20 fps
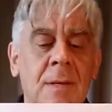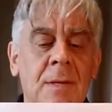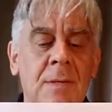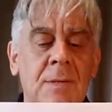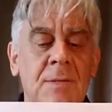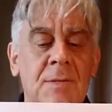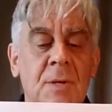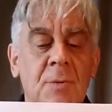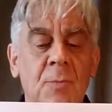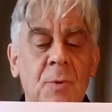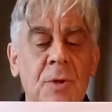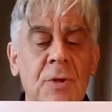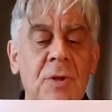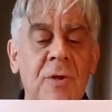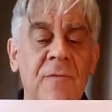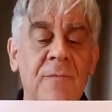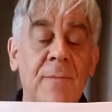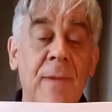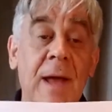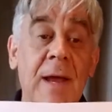So when
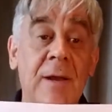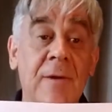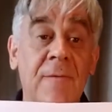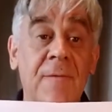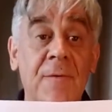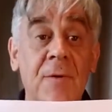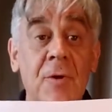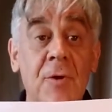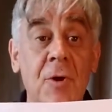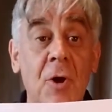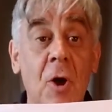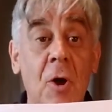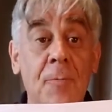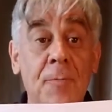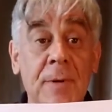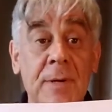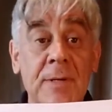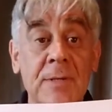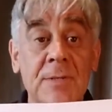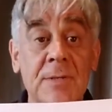you've made a few
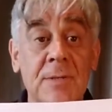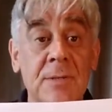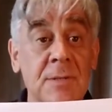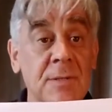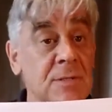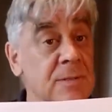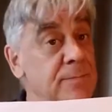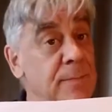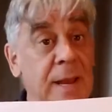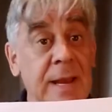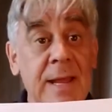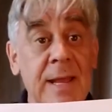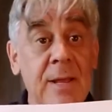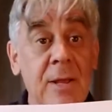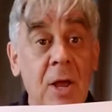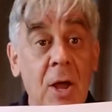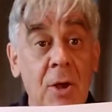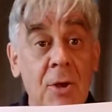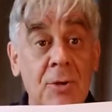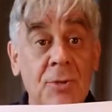copies, as many
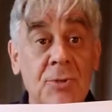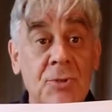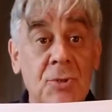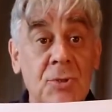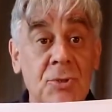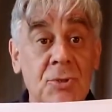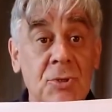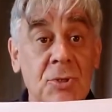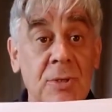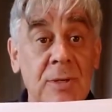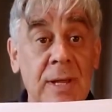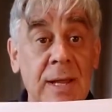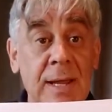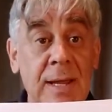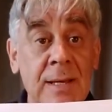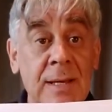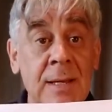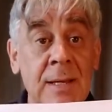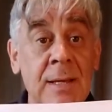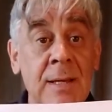cones as you
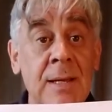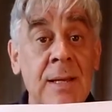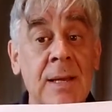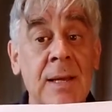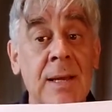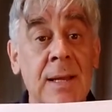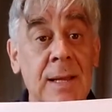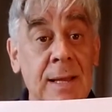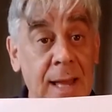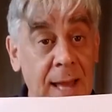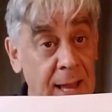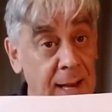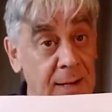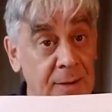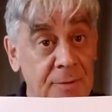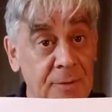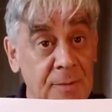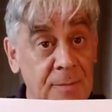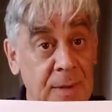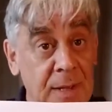need, colour
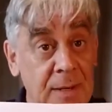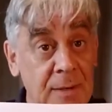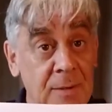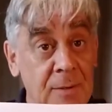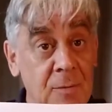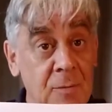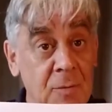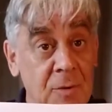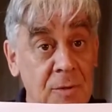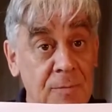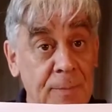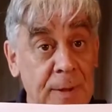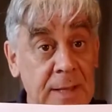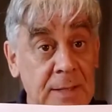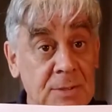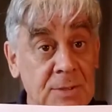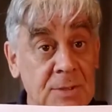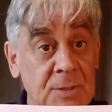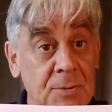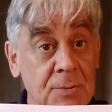them in with
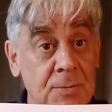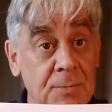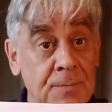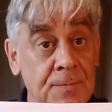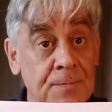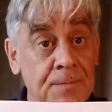pencil.